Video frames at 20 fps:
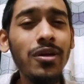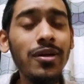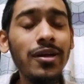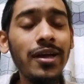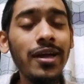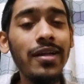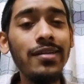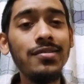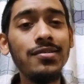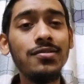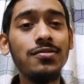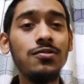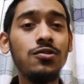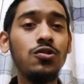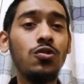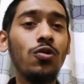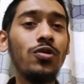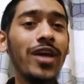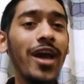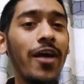it
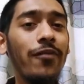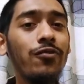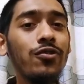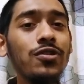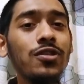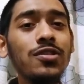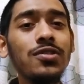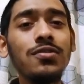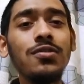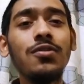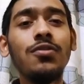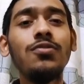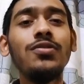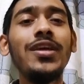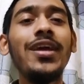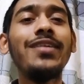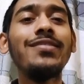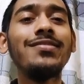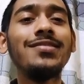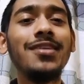don't have to just, you know,
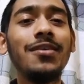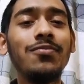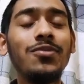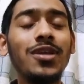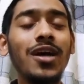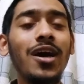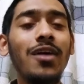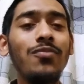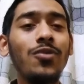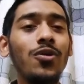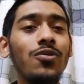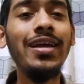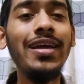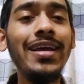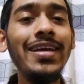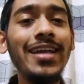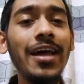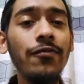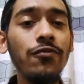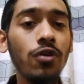take some time, because
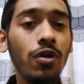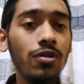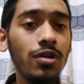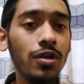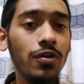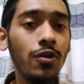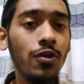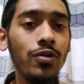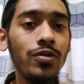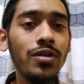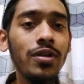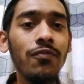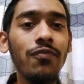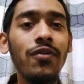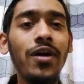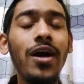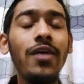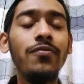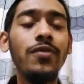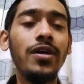it have to only go with the
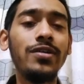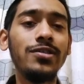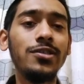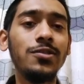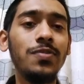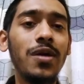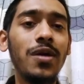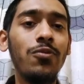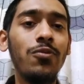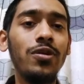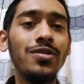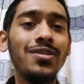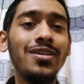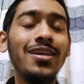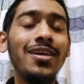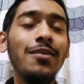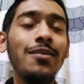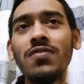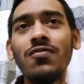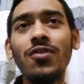5 access memories.
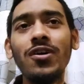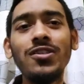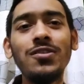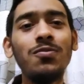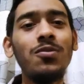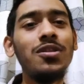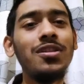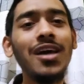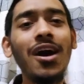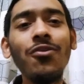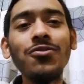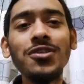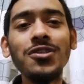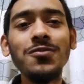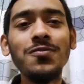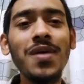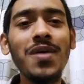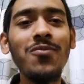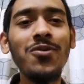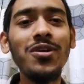For example, thousands
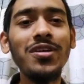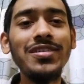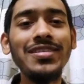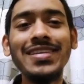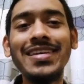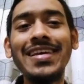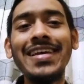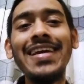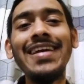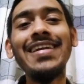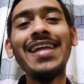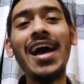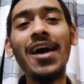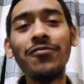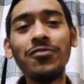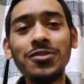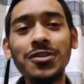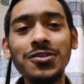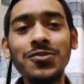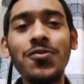memories, it have
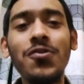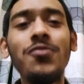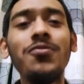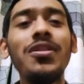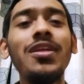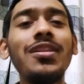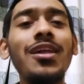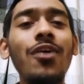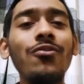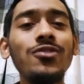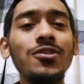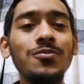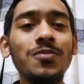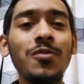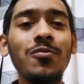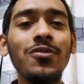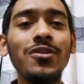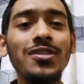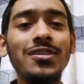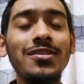to just go with the thousands
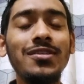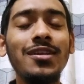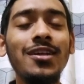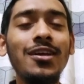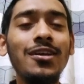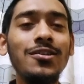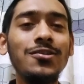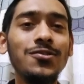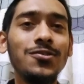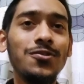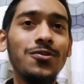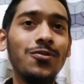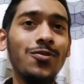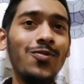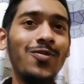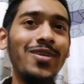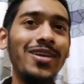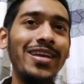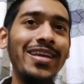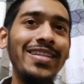memories. So
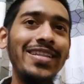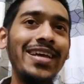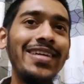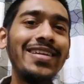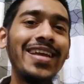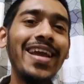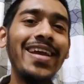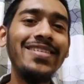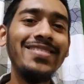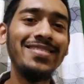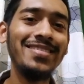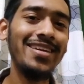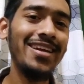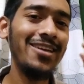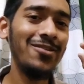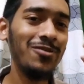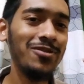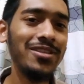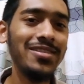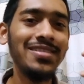in that case
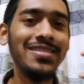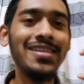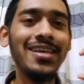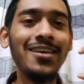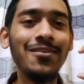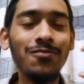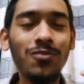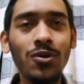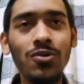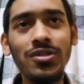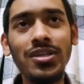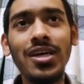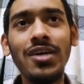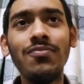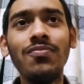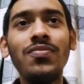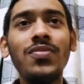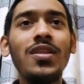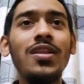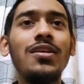it will just take more
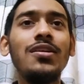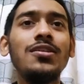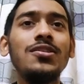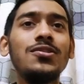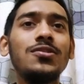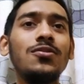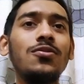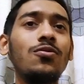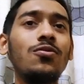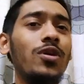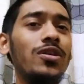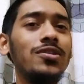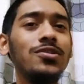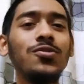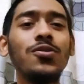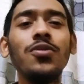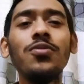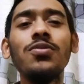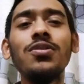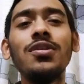time. So we're just
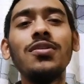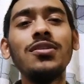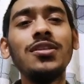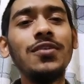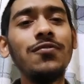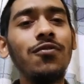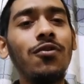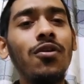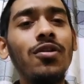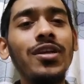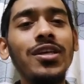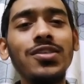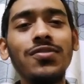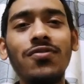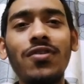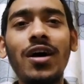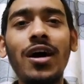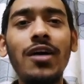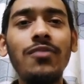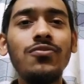going with the default as
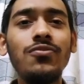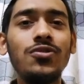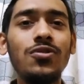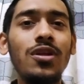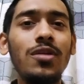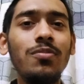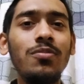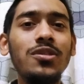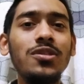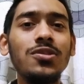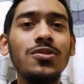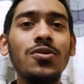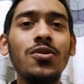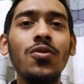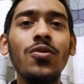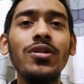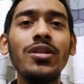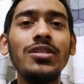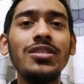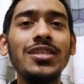5. So let me just go
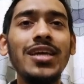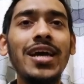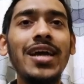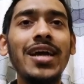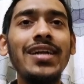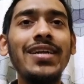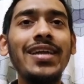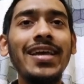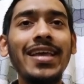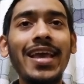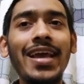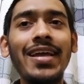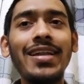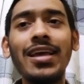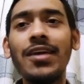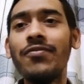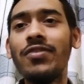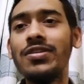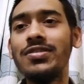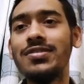in the chat again.
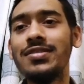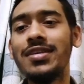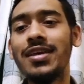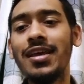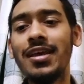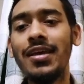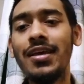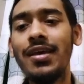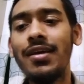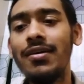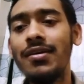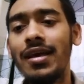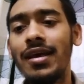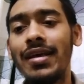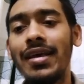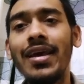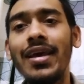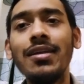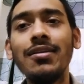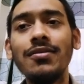If I say
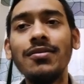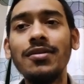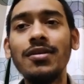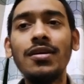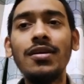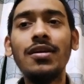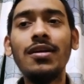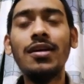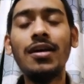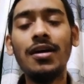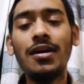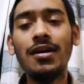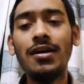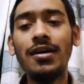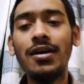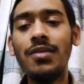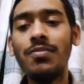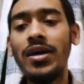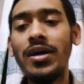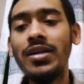again,
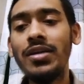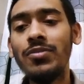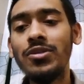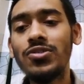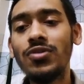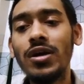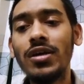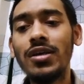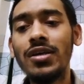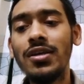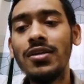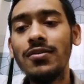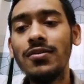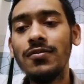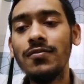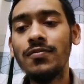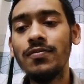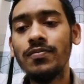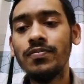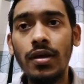hey, my name is Rakin,
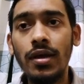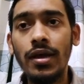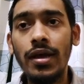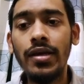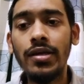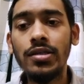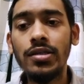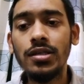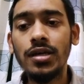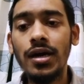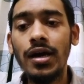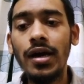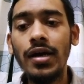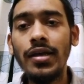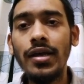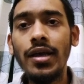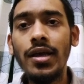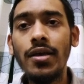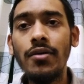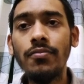and I
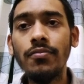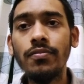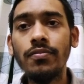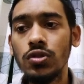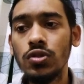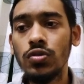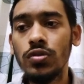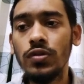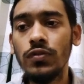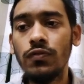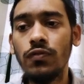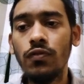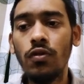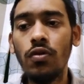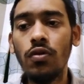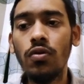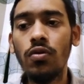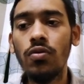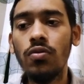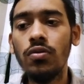am
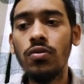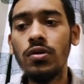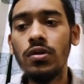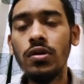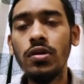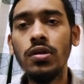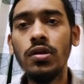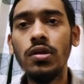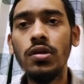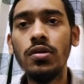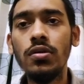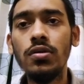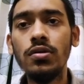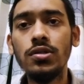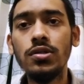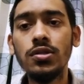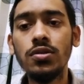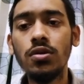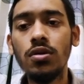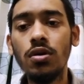24
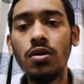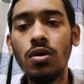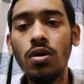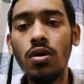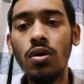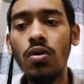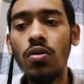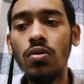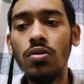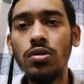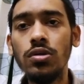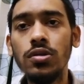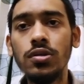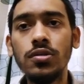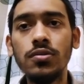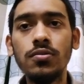years old.